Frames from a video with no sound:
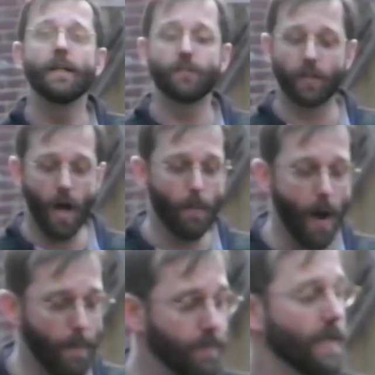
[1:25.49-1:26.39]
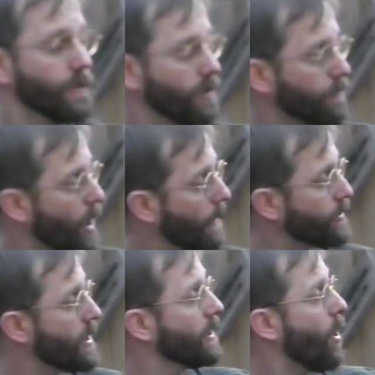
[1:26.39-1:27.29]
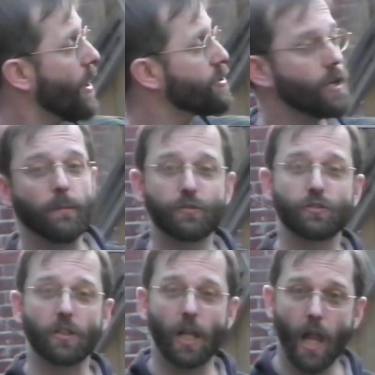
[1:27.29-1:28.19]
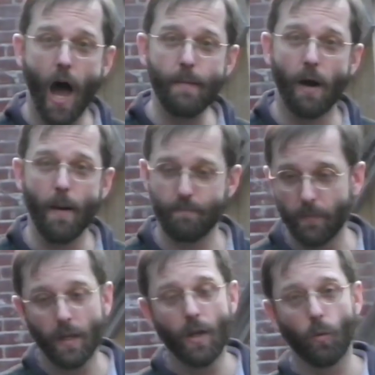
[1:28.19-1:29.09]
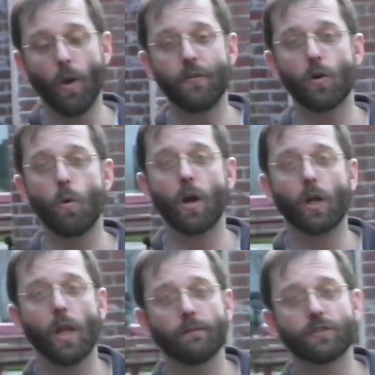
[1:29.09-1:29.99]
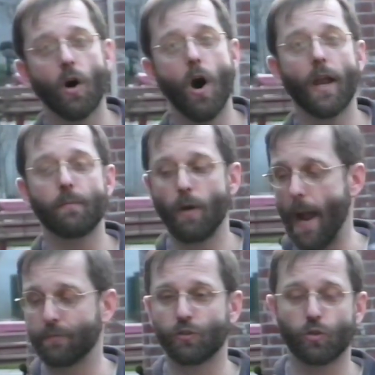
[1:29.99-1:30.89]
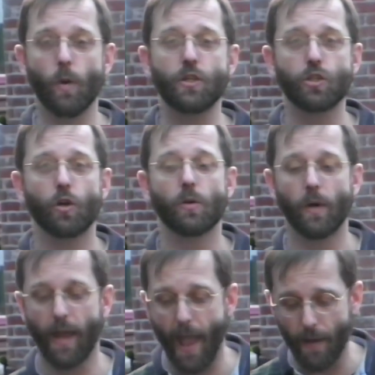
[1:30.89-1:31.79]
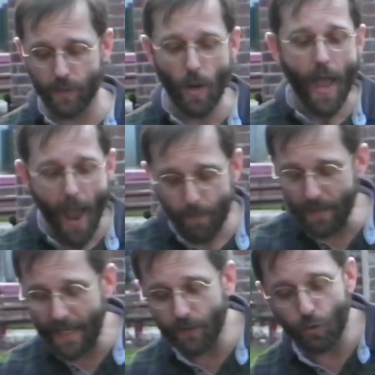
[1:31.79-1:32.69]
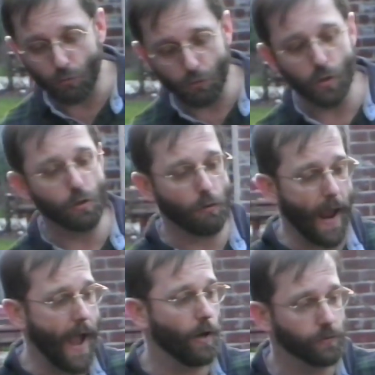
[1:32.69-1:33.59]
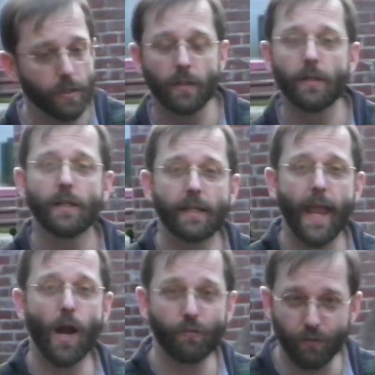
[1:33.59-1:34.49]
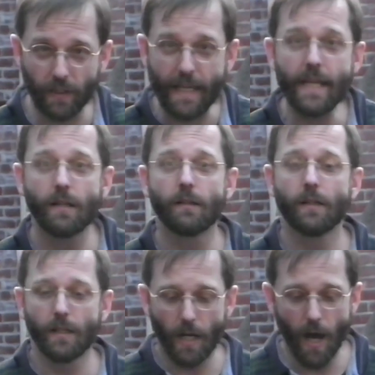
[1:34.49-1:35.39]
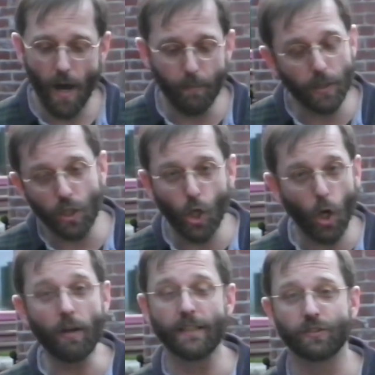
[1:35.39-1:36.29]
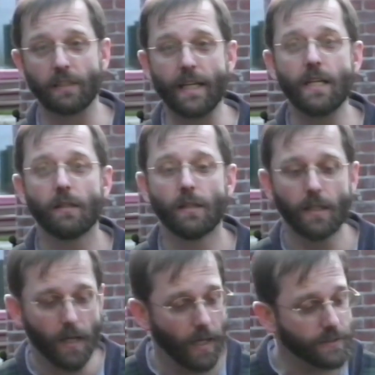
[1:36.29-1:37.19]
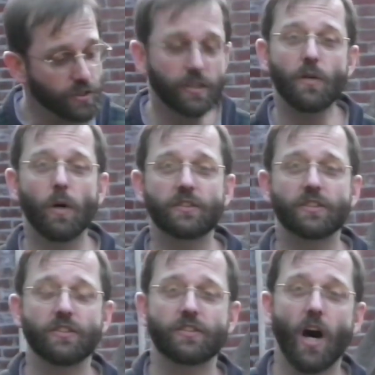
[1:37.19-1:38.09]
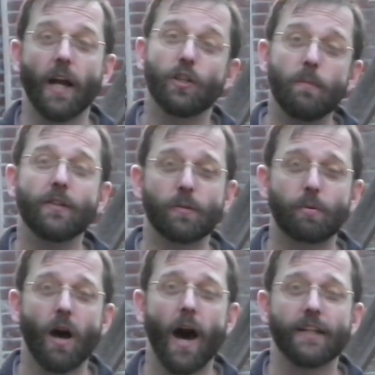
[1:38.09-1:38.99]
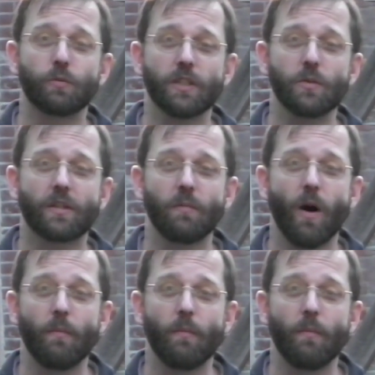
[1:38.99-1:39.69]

to come up, sometimes on a large dumpster, to climb up with your work gloves on and perhaps a sweatshirt or what have you, and begin to root around carefully but curiously to see what's inside. You'd be surprised what you would come up